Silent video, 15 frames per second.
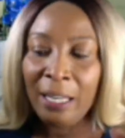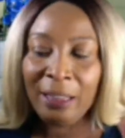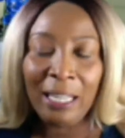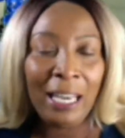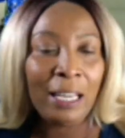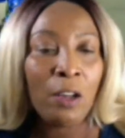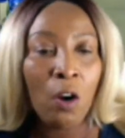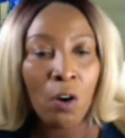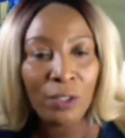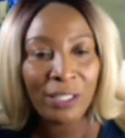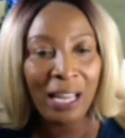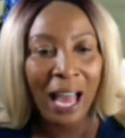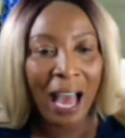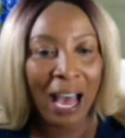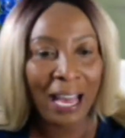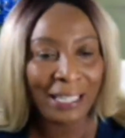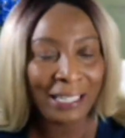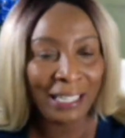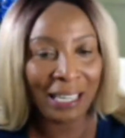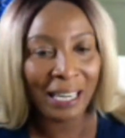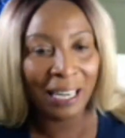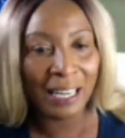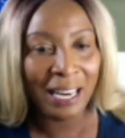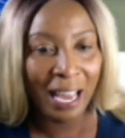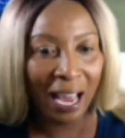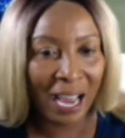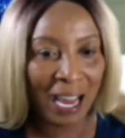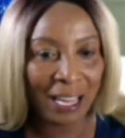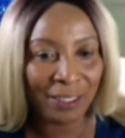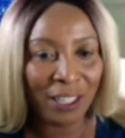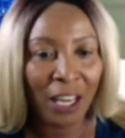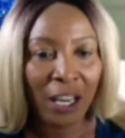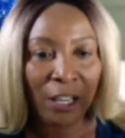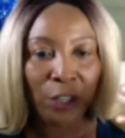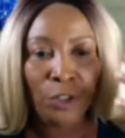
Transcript: They goes hand in hand.